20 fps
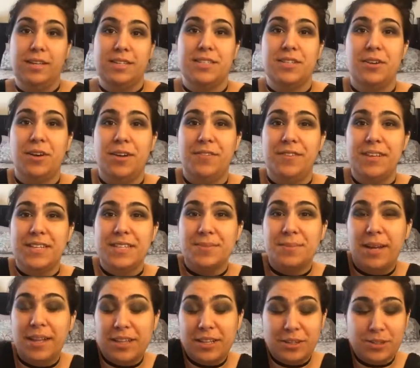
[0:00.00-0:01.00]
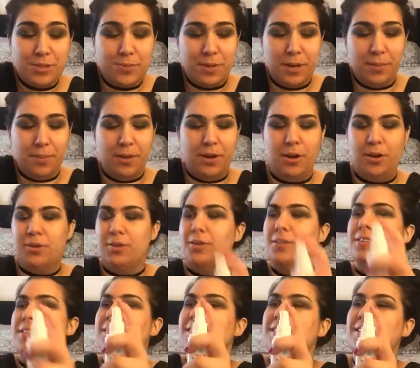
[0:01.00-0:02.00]
Okay, so I fixed my little spray
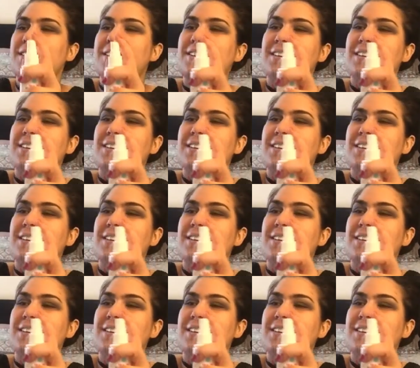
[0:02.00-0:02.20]
bottle.